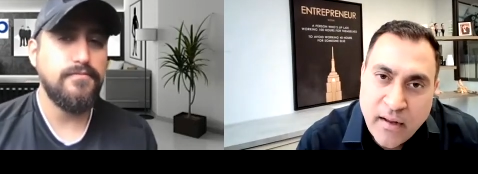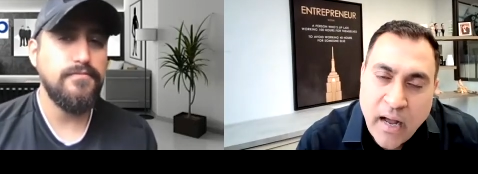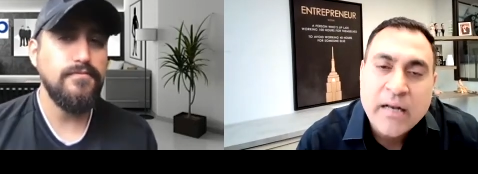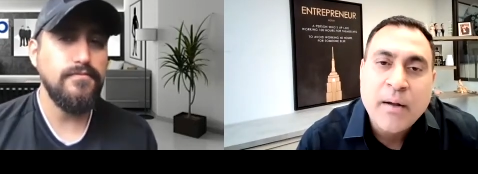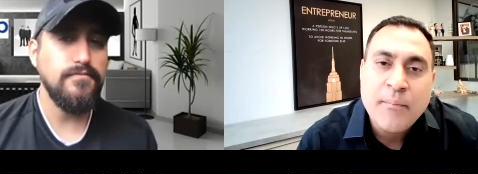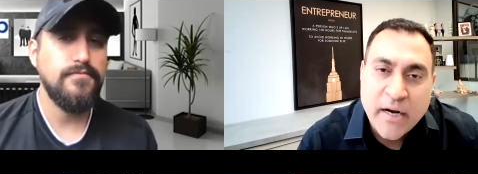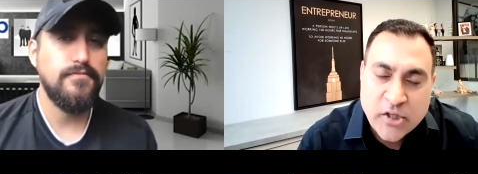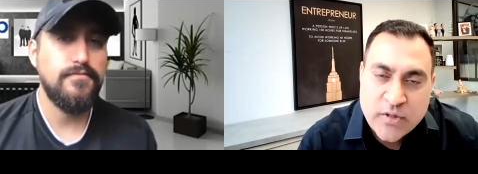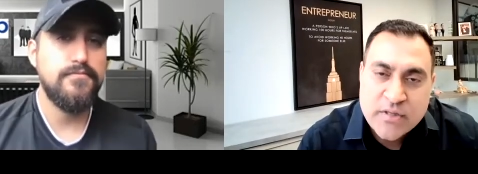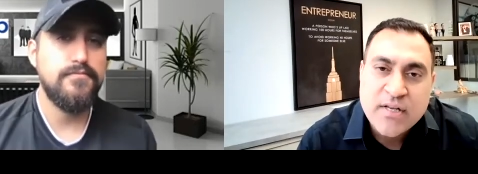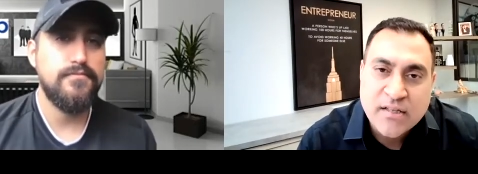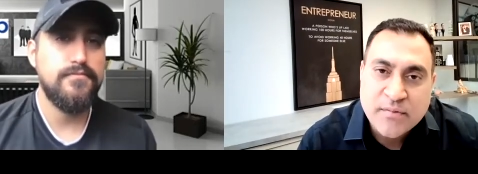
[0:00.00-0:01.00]
Speaker 1: I'll come back to you in
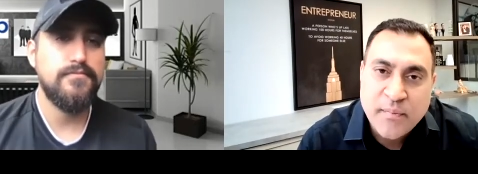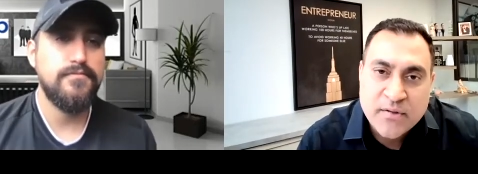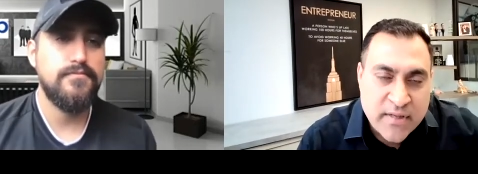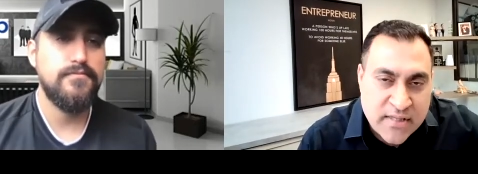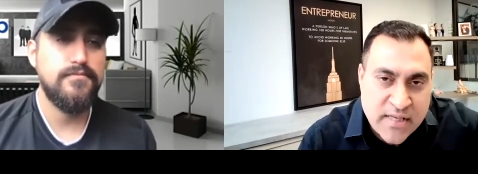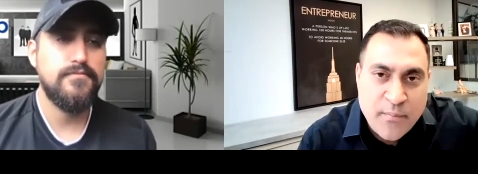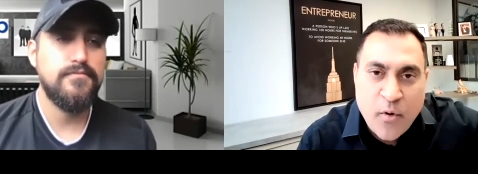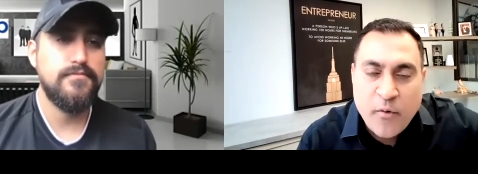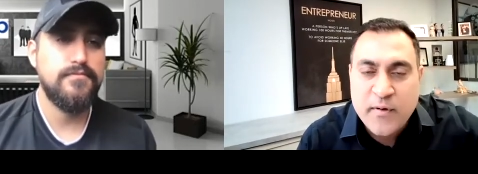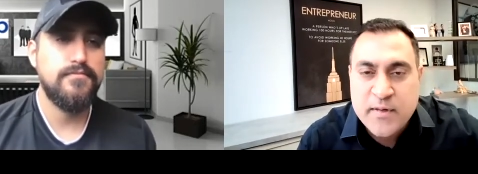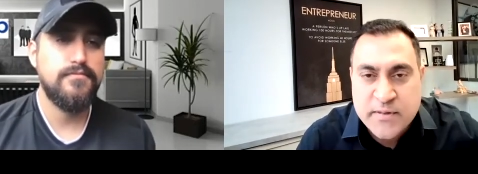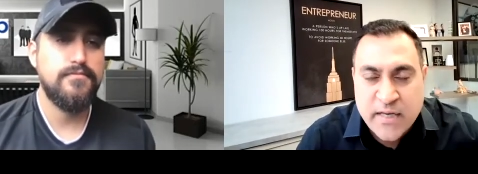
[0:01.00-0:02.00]
six months. When the same home
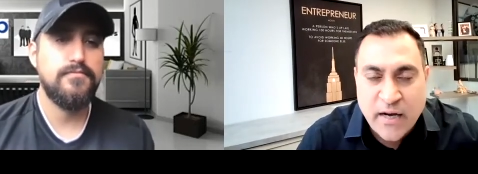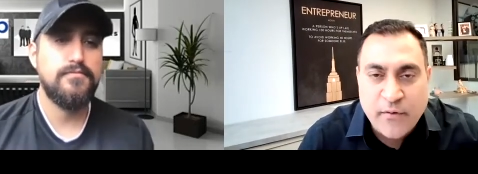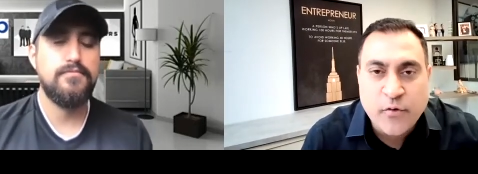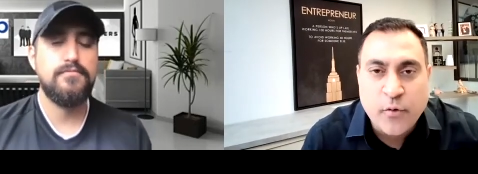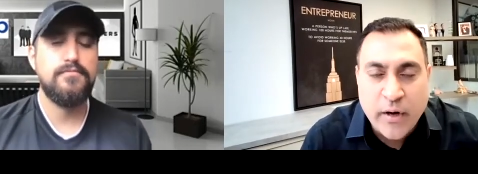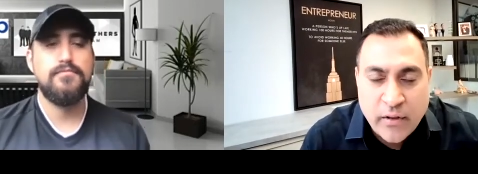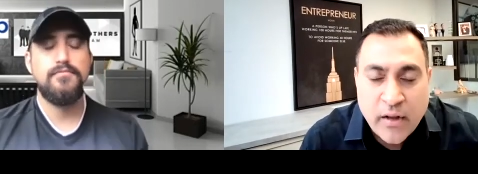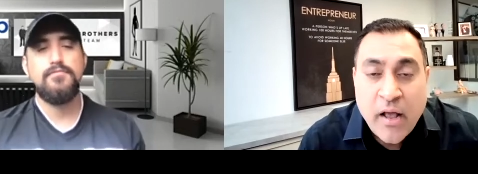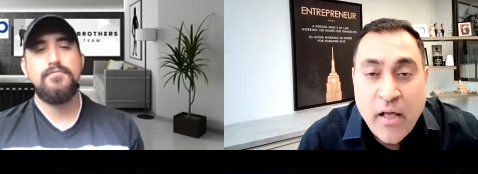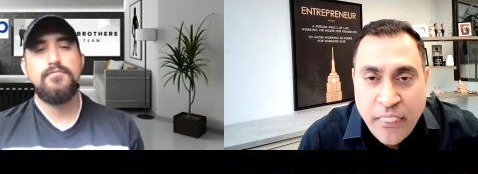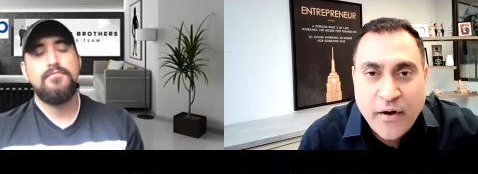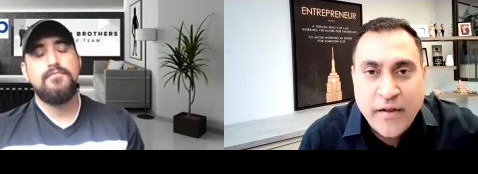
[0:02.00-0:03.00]
is selling for
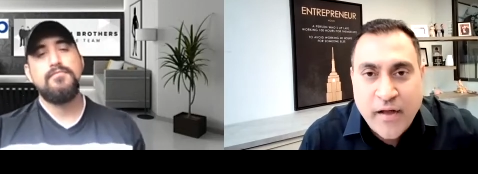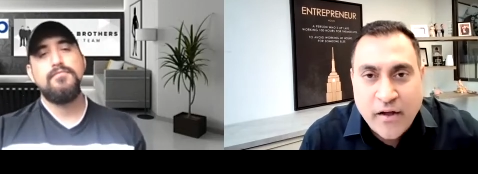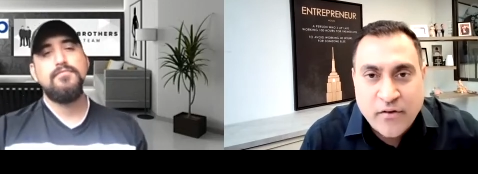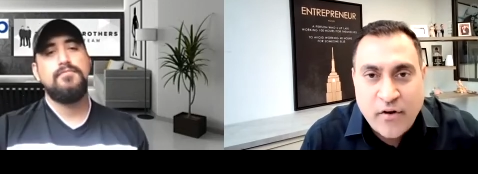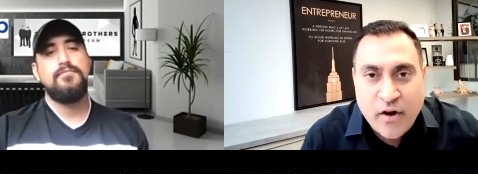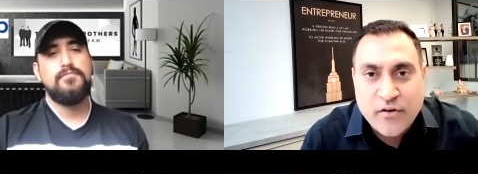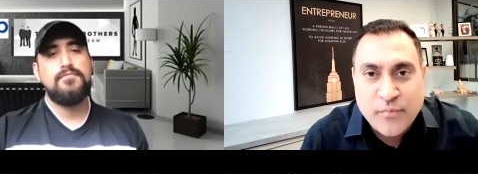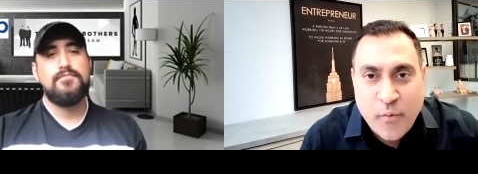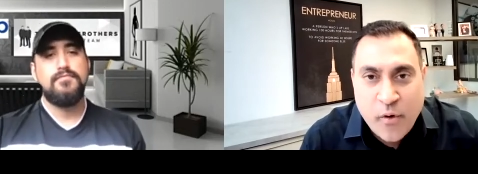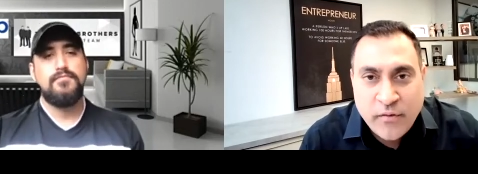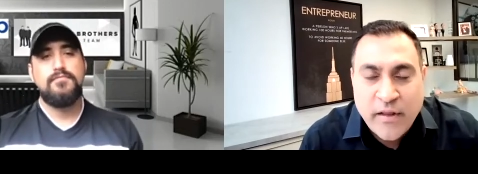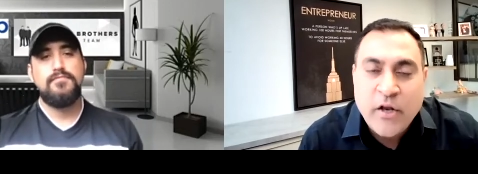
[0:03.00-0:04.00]
thirty thousand dollars
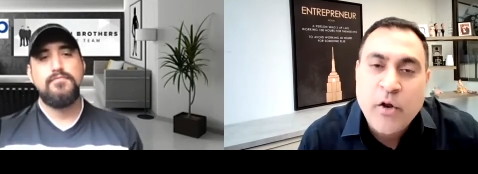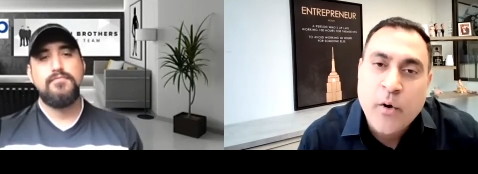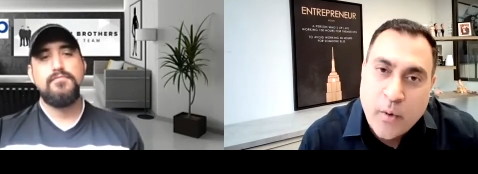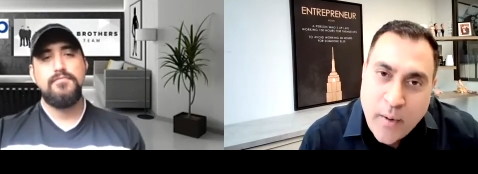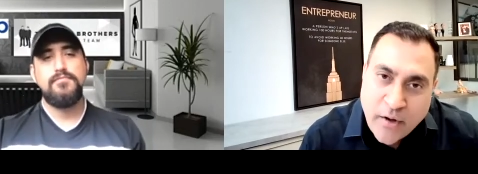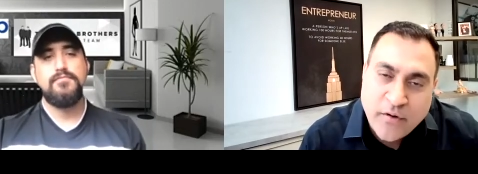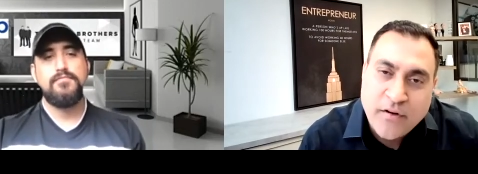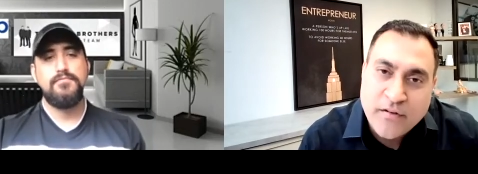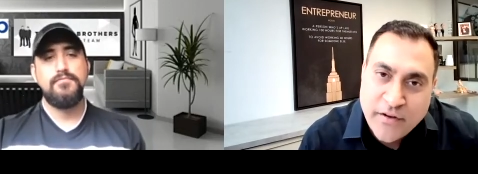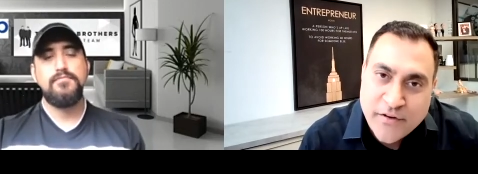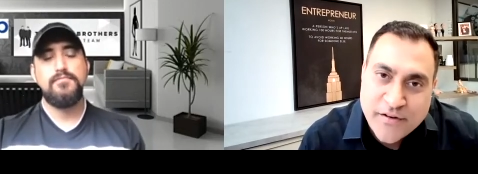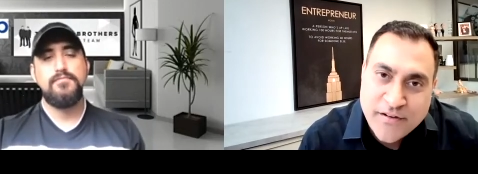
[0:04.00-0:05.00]
more, then you regret your
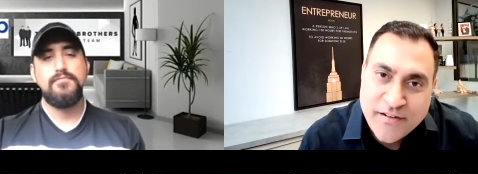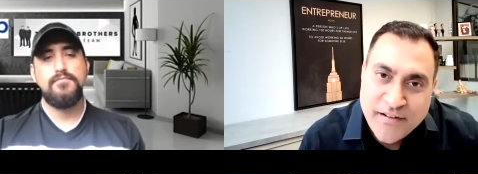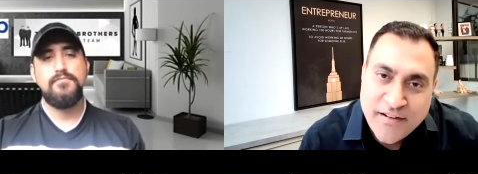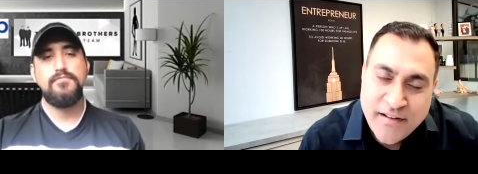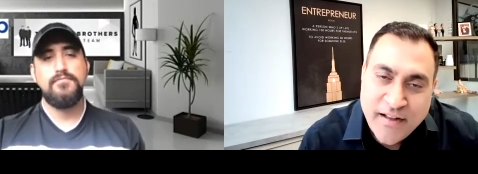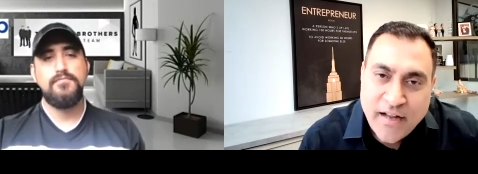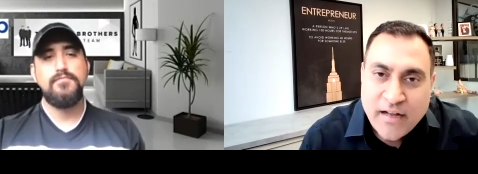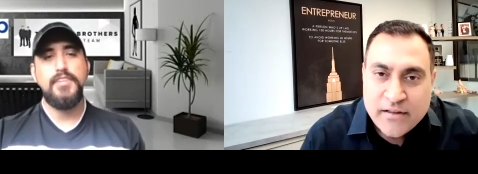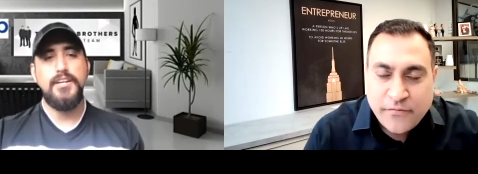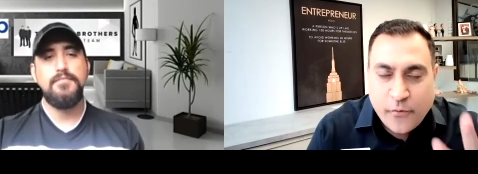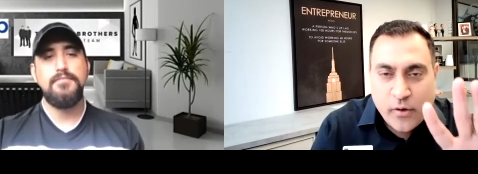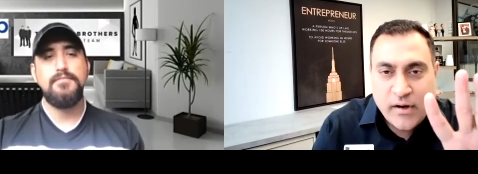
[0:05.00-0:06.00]
decision. Yeah.
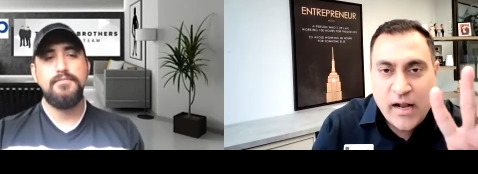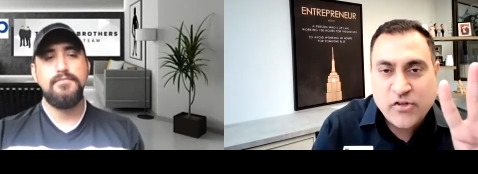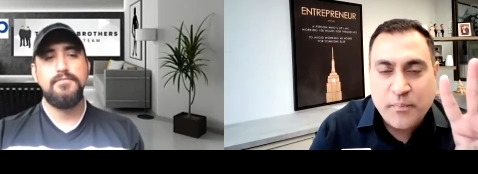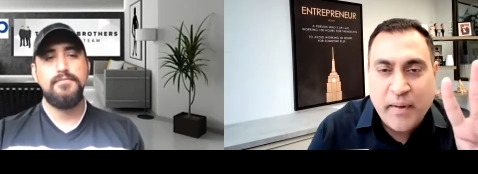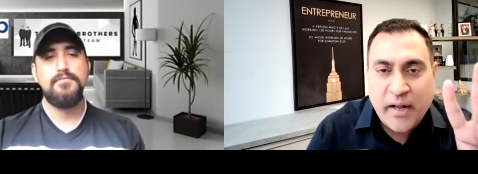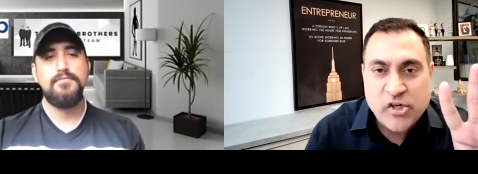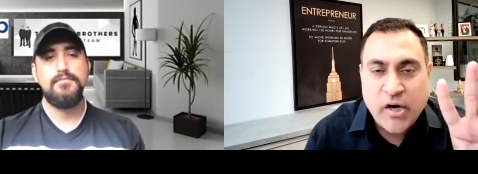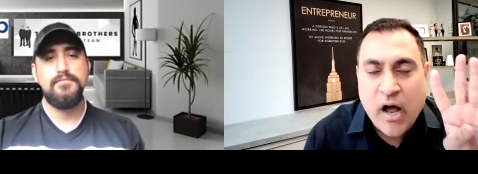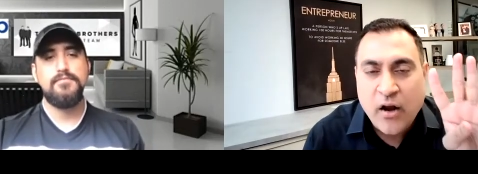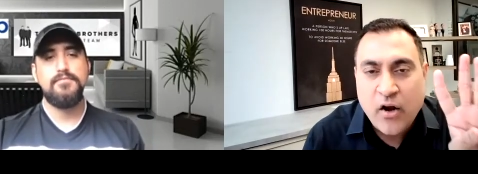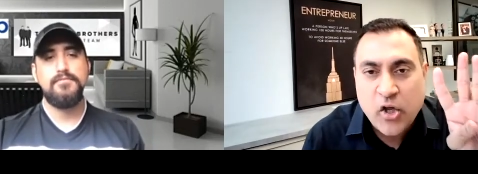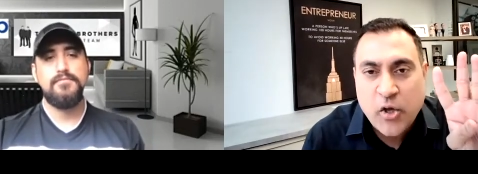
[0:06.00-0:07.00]
Four clients you mentioned,
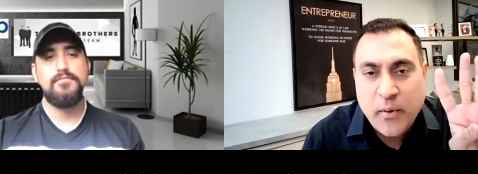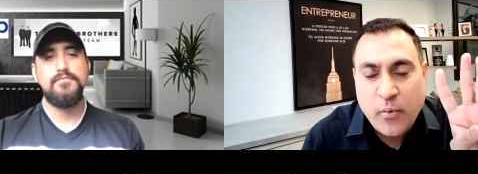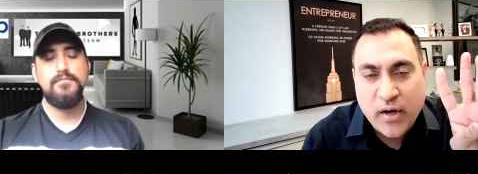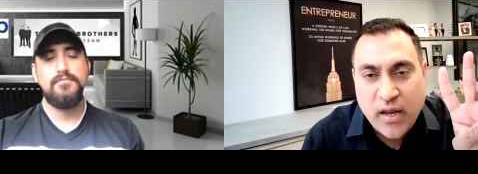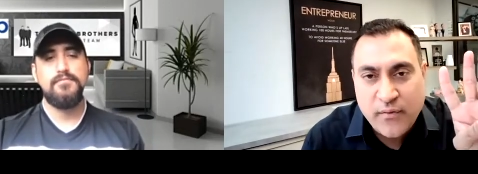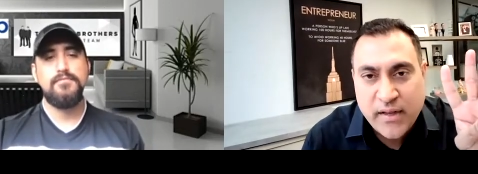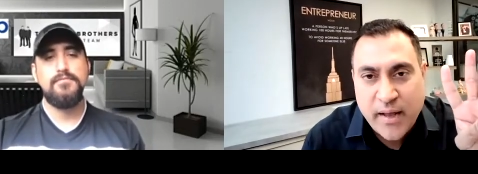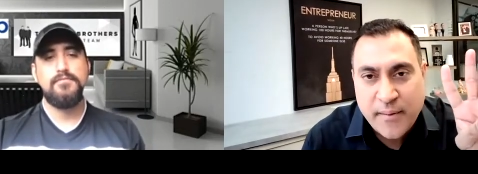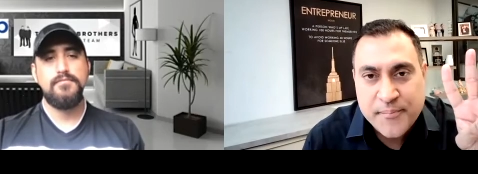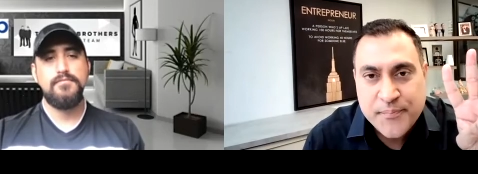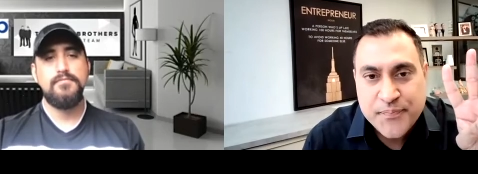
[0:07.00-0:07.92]
how long have you been working with them?